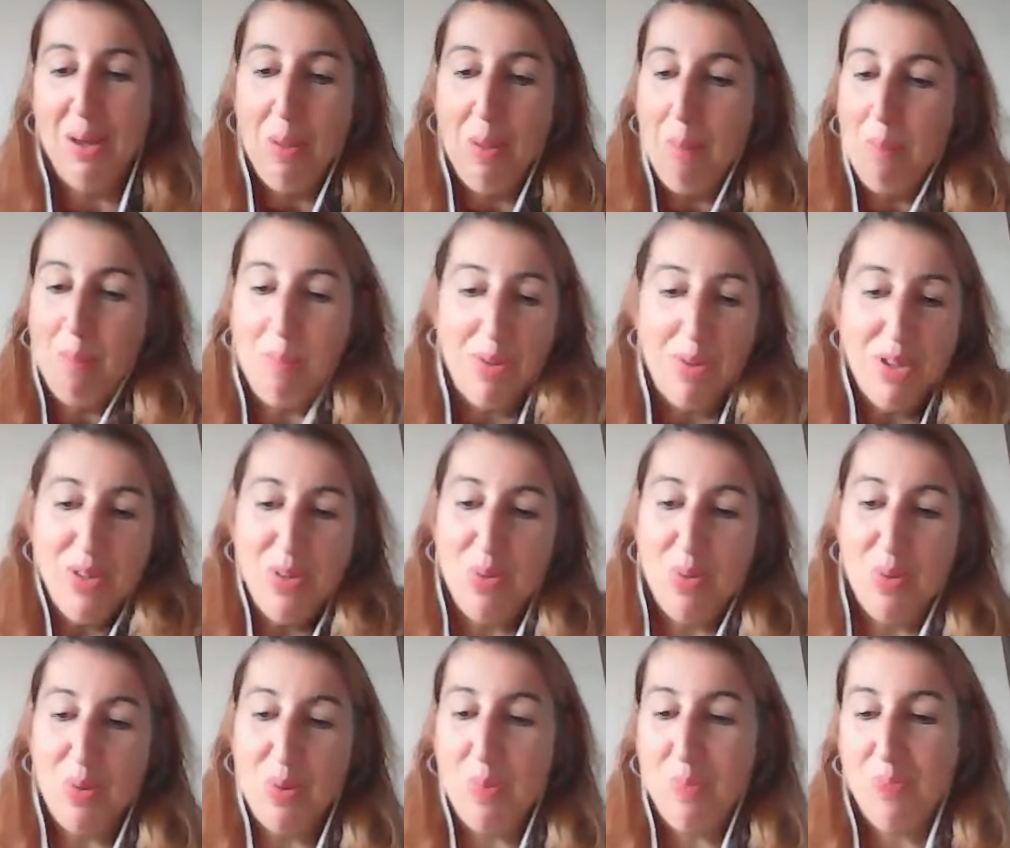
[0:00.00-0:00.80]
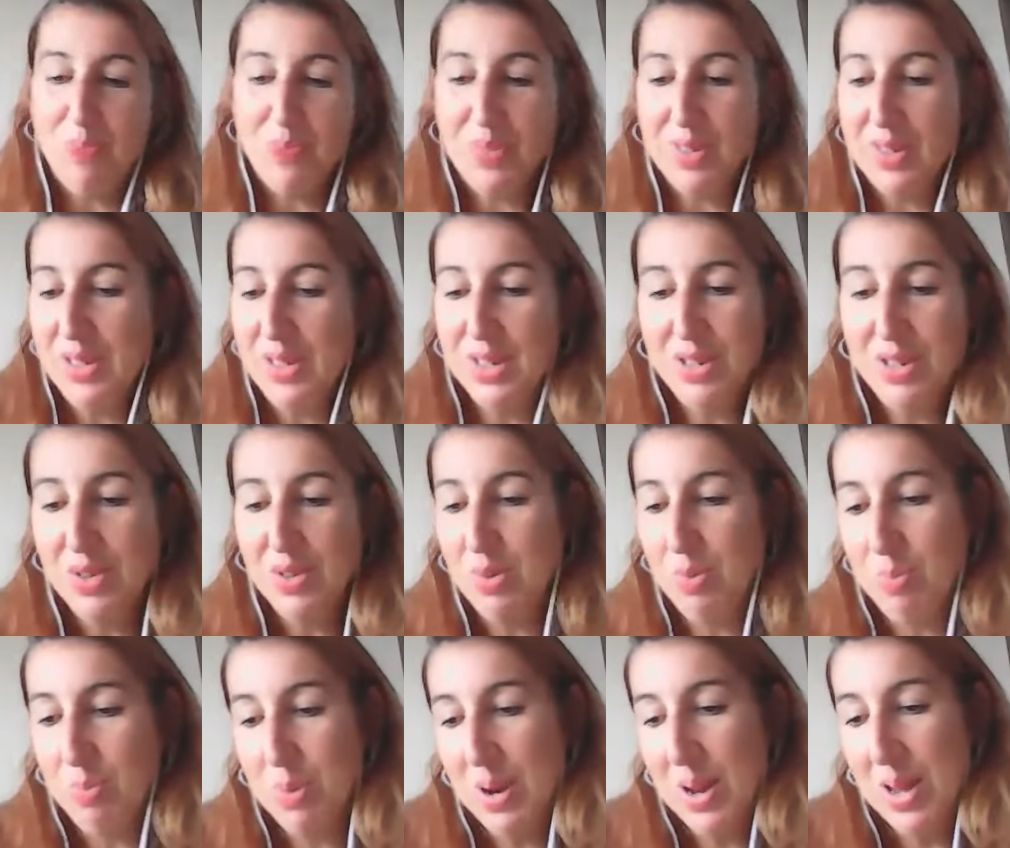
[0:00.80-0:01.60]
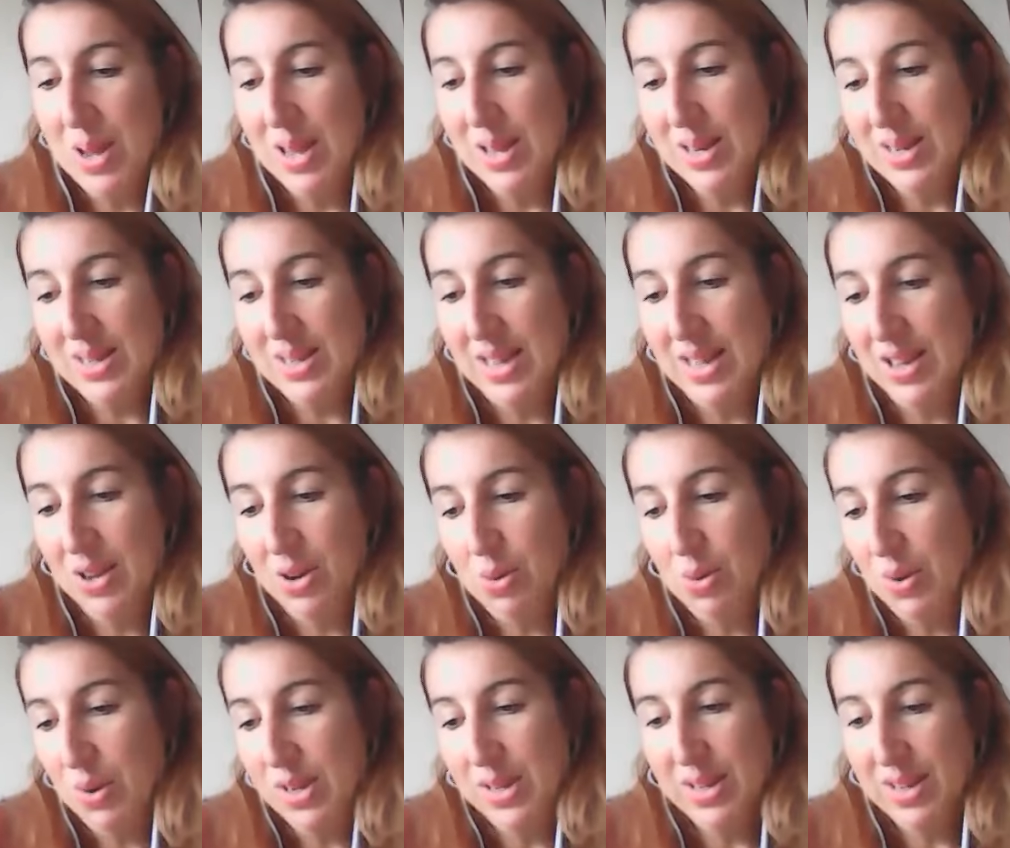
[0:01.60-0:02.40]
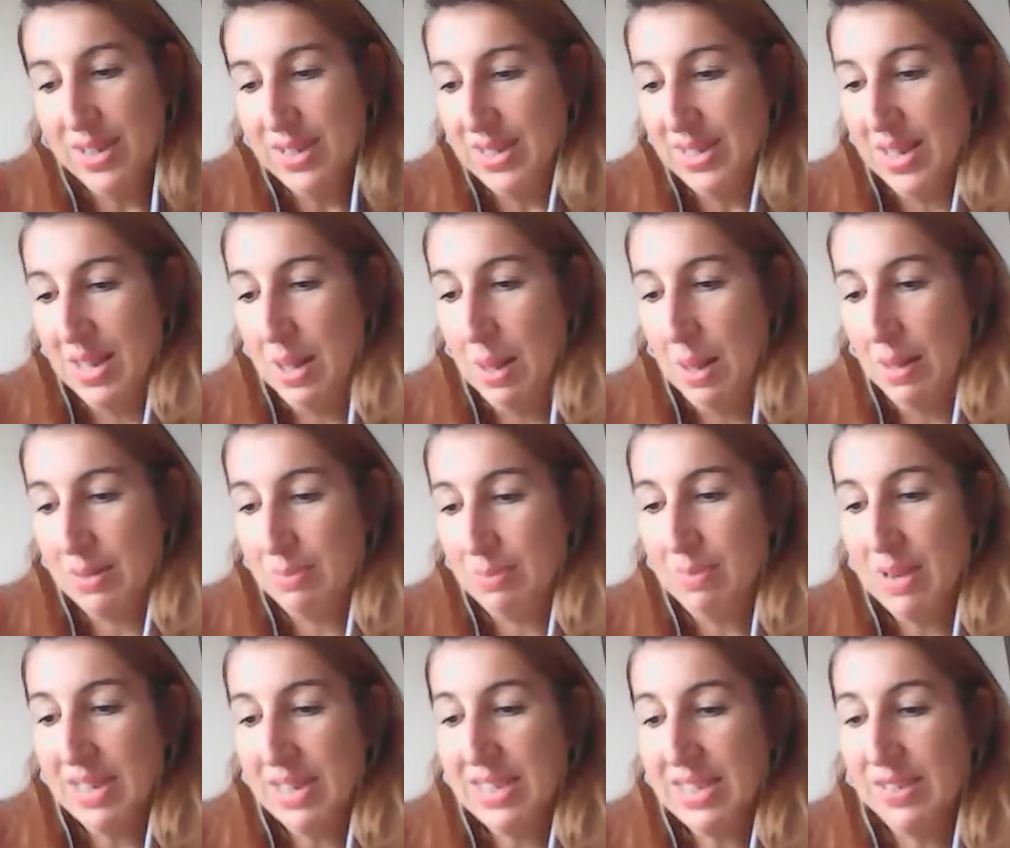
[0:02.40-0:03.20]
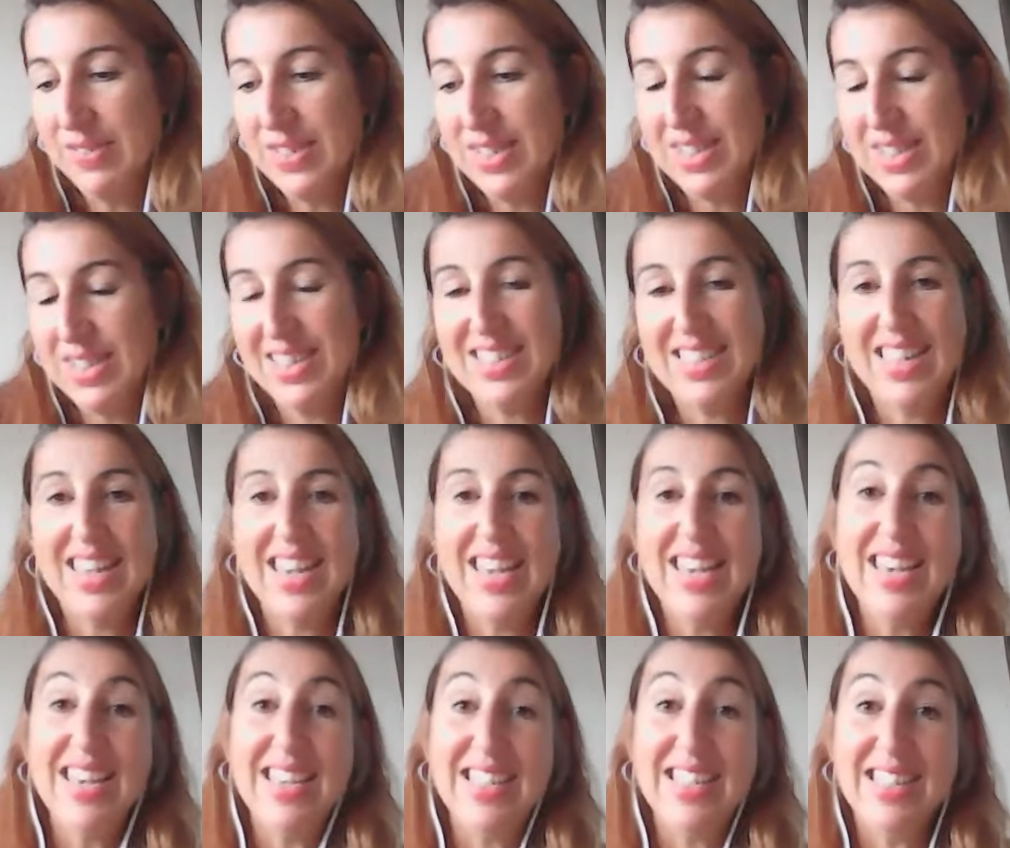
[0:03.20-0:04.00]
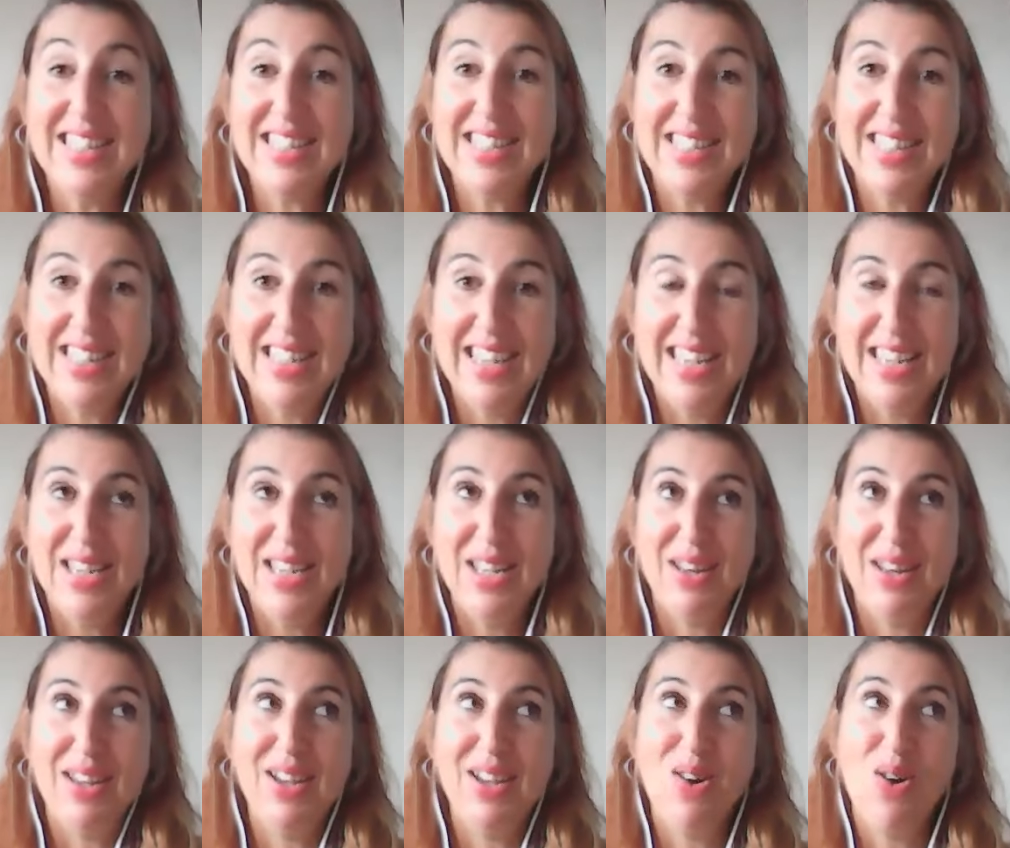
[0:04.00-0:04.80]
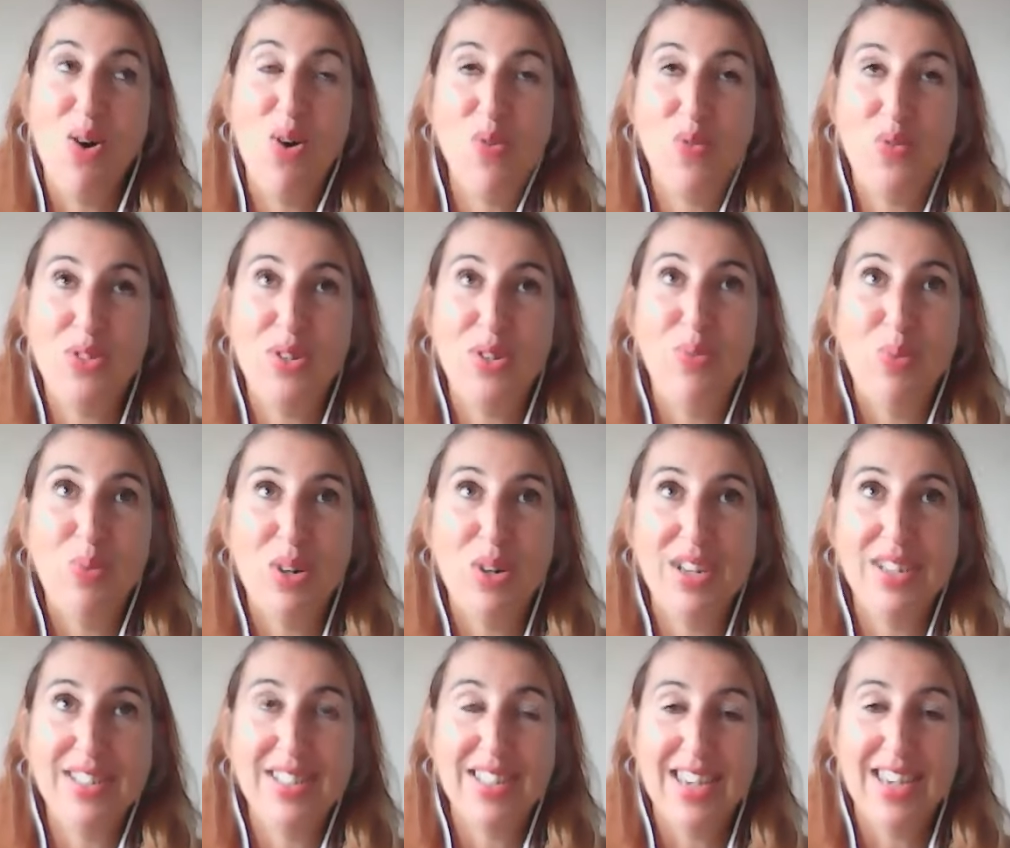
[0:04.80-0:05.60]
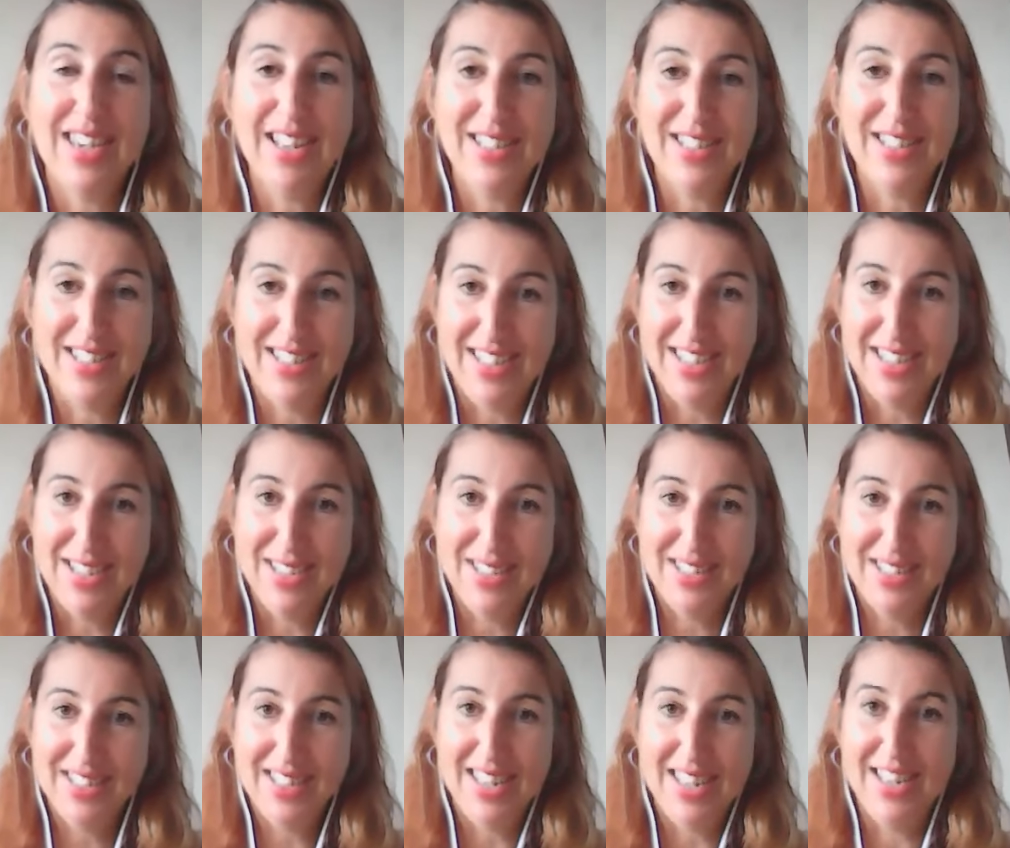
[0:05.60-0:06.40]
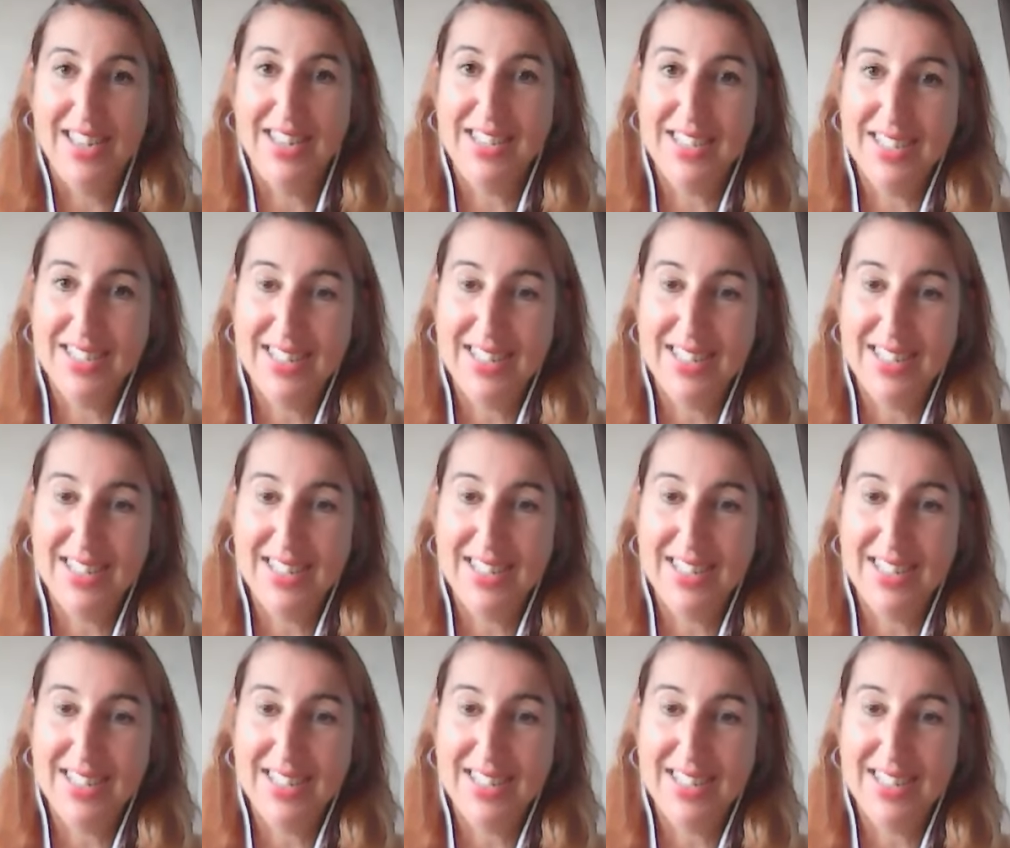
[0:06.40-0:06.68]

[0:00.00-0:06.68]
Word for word: Yeah. But your, you know, your brain, you know, as magnificent as it is, you know, it often works against us, and